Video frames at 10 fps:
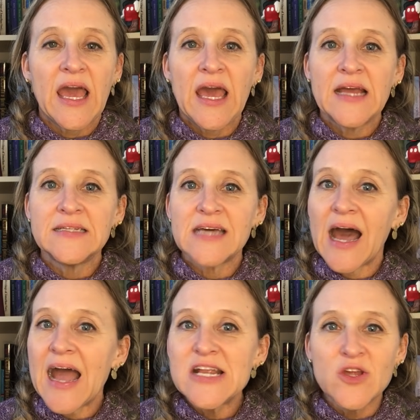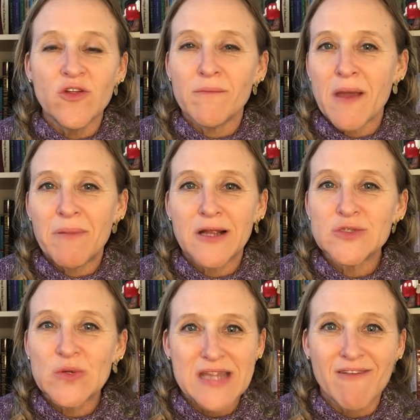And I knew that my
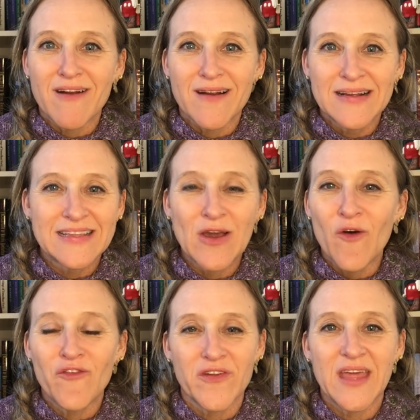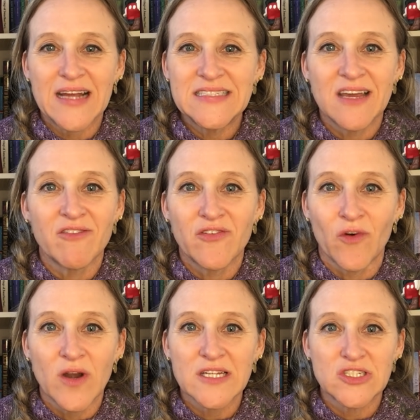parents would never go for the idea of a
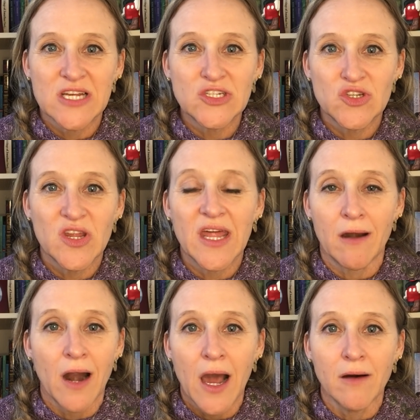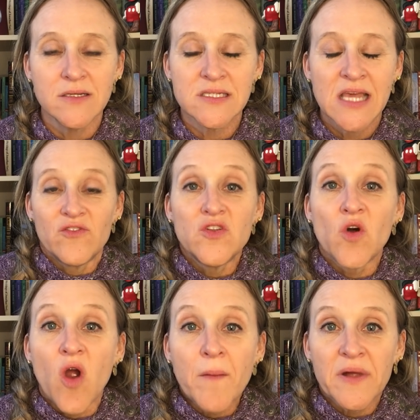foreign exchange student in our house
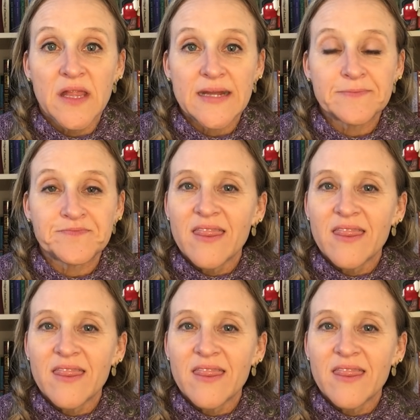normally.